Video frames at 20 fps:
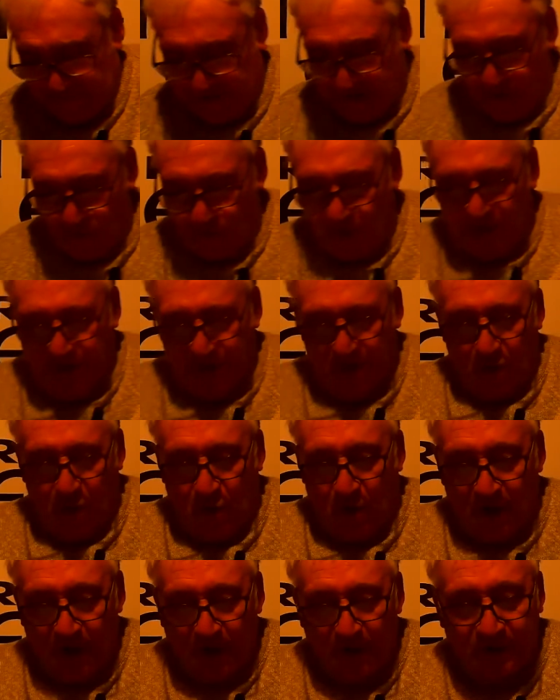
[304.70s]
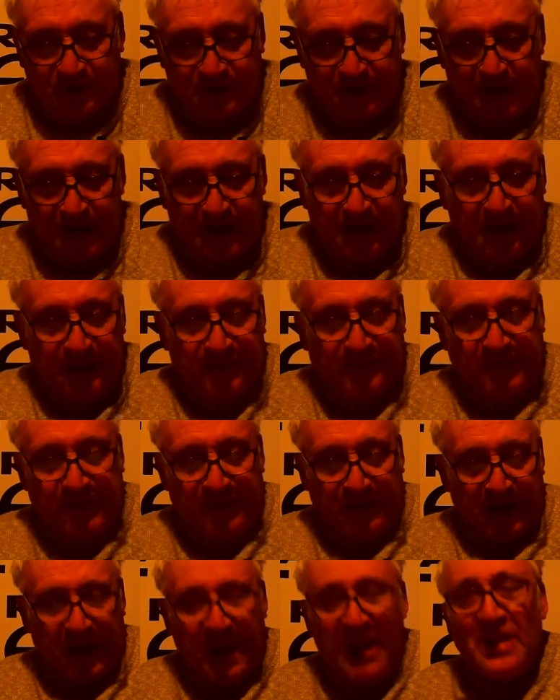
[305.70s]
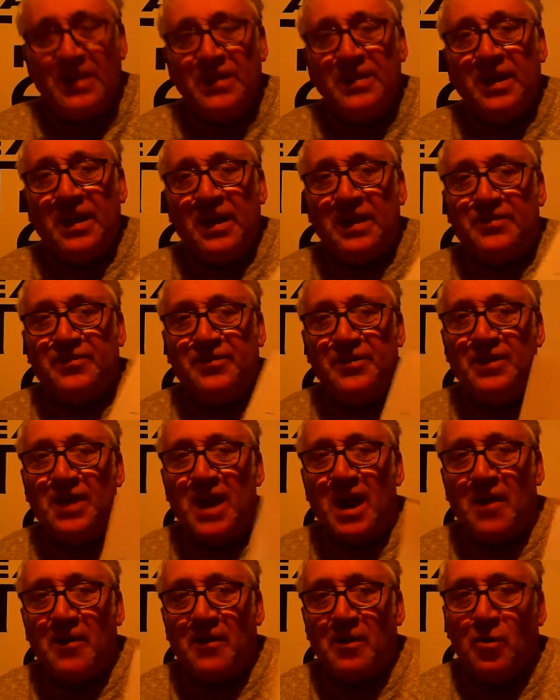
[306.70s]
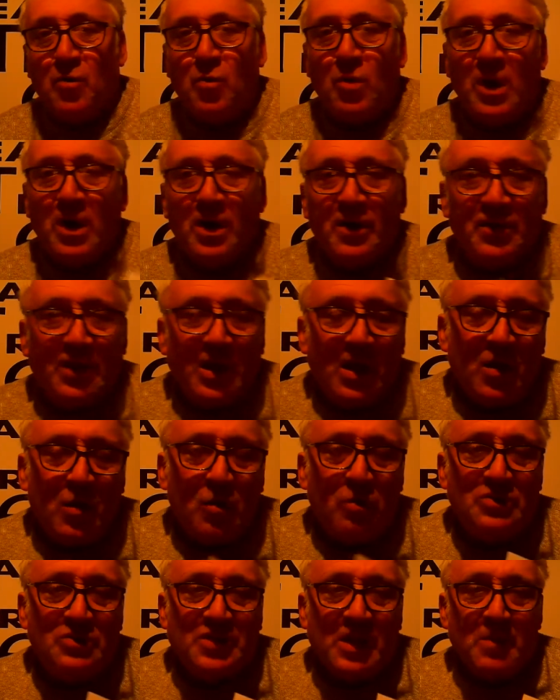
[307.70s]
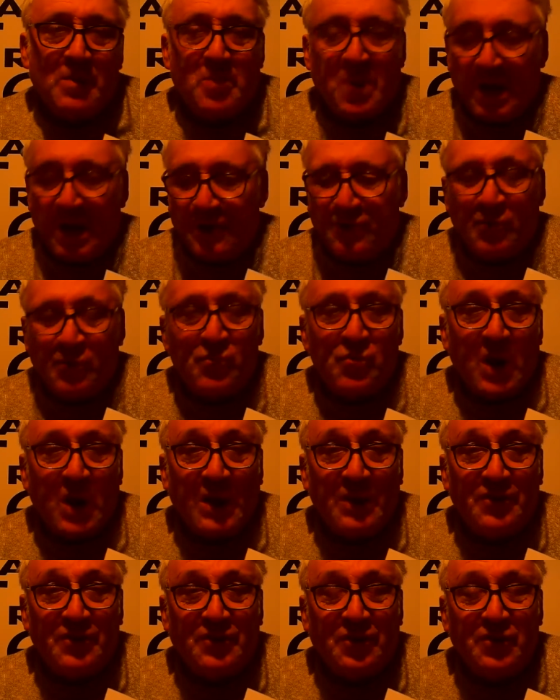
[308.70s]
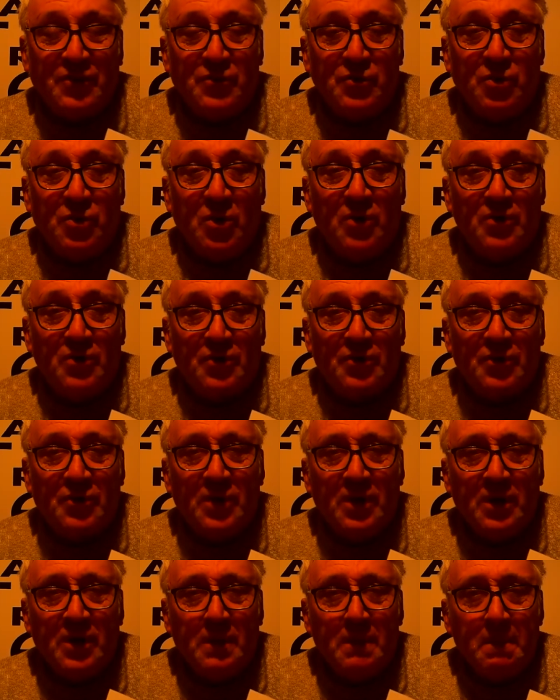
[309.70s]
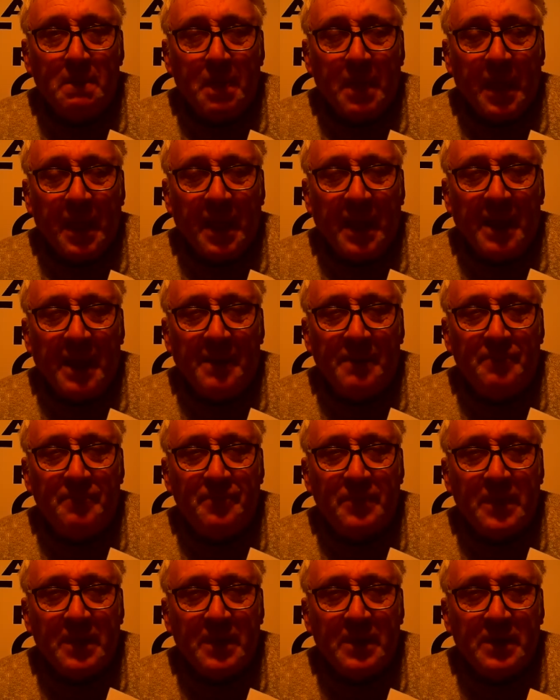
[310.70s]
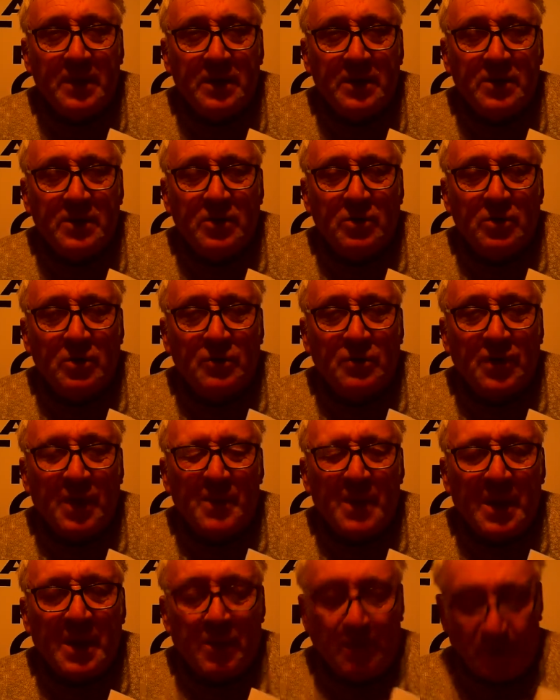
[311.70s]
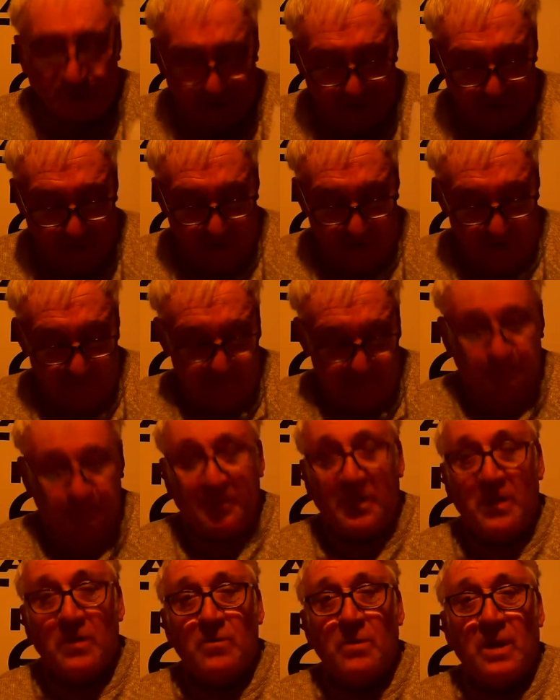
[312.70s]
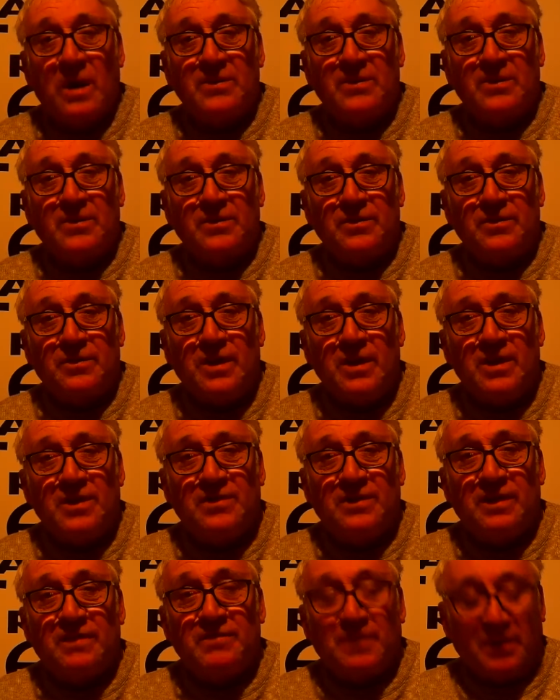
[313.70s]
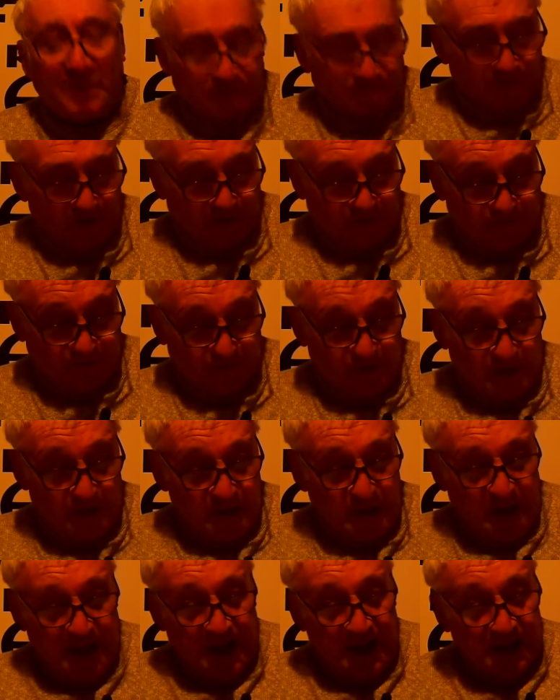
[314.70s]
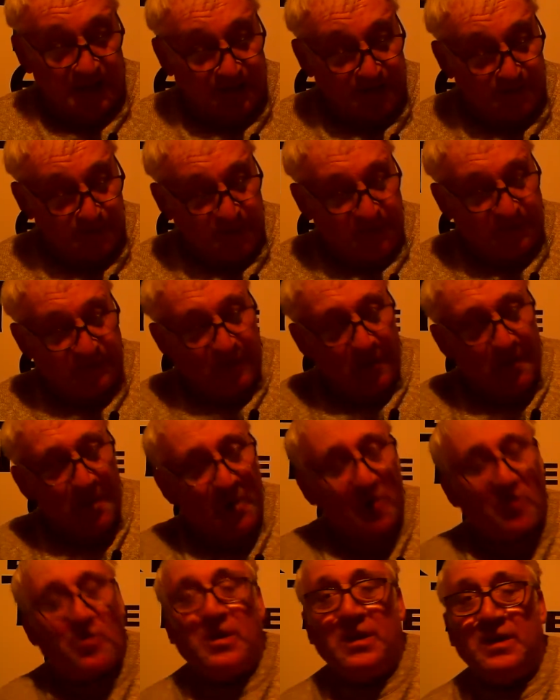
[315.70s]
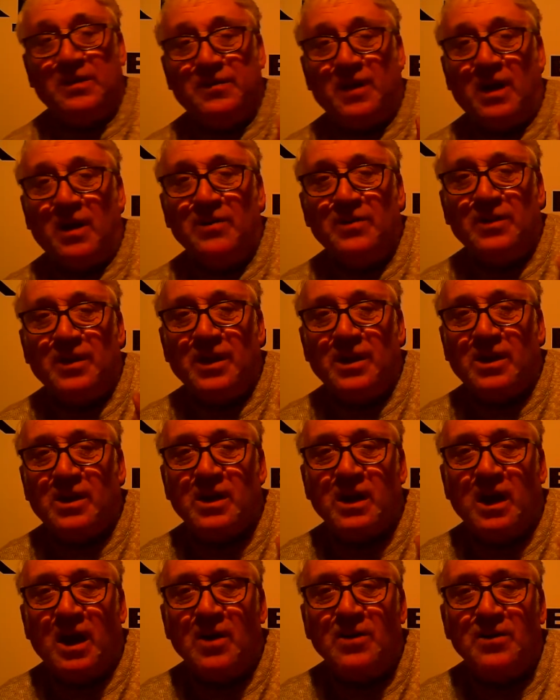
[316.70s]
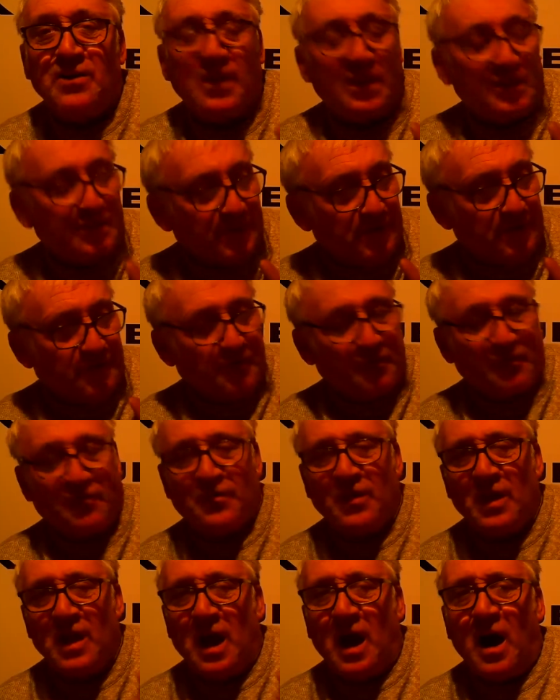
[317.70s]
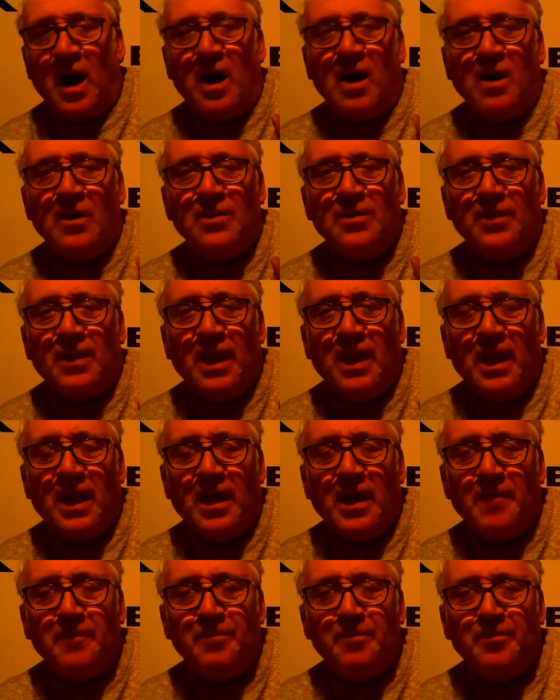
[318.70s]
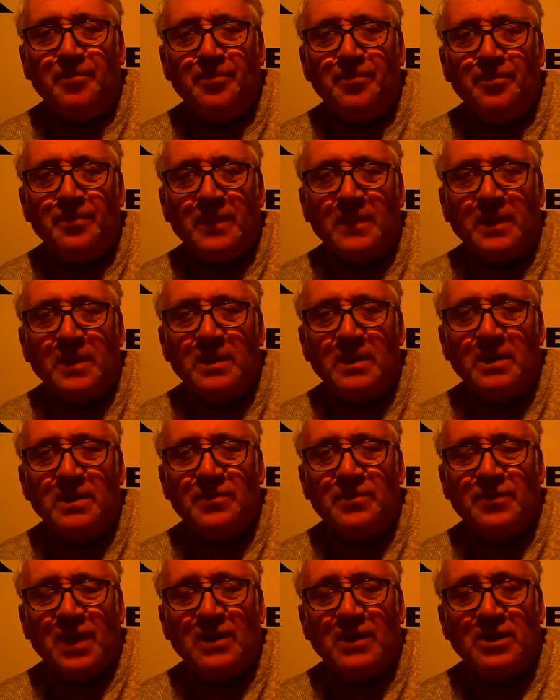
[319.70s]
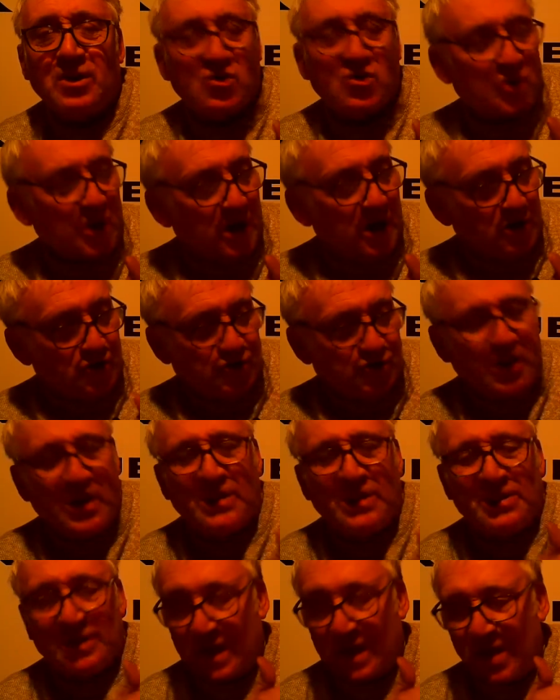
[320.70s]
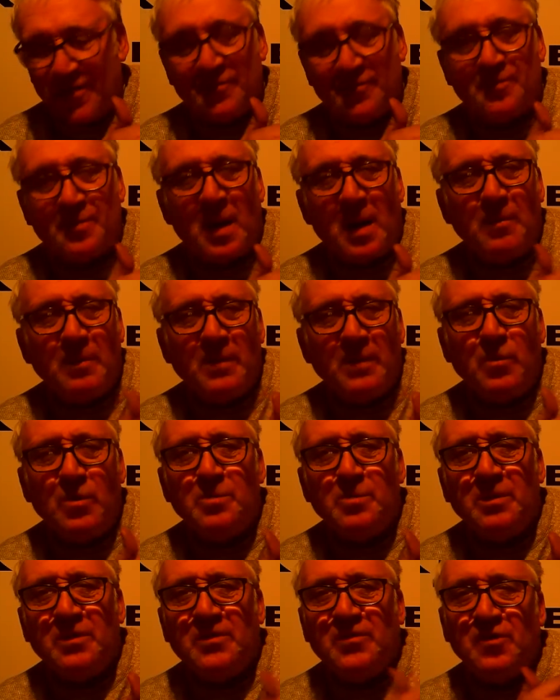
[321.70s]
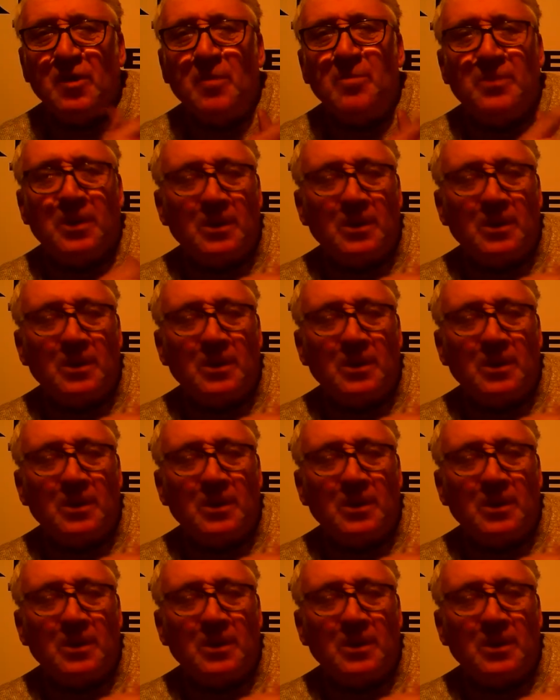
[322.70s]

Right, what I'm saying is that in the scenario where the wholesale price would rise to 200 euros a megawatt hour rather than 76, there'd be some increase on the difference on the standing charge. There probably would be something